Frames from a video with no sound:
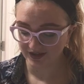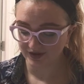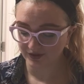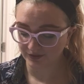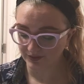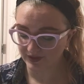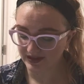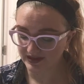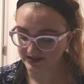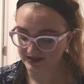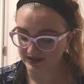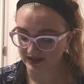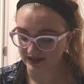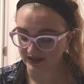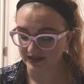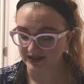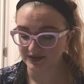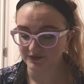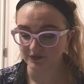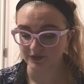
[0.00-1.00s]
3
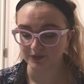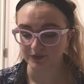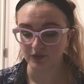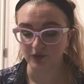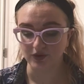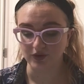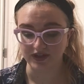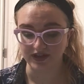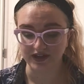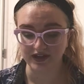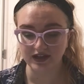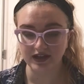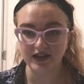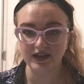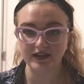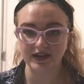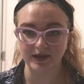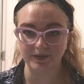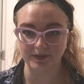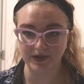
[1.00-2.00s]
studies reported
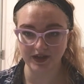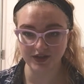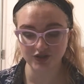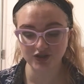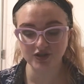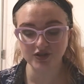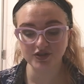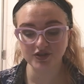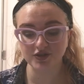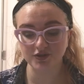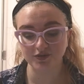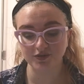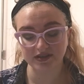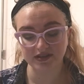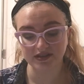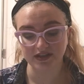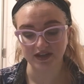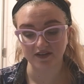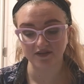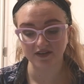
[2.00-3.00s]
that patients who
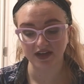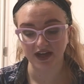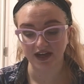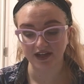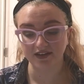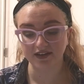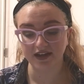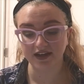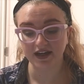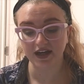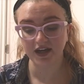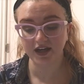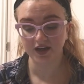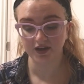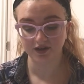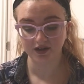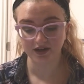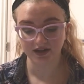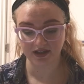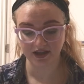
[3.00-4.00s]
received
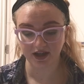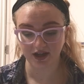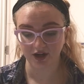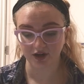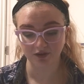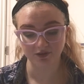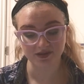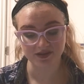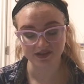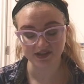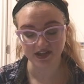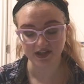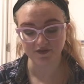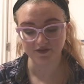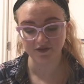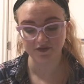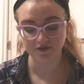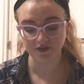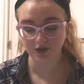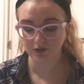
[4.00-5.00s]
guideline-adherent care received
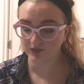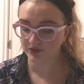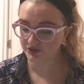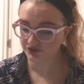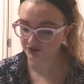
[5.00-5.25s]
fewer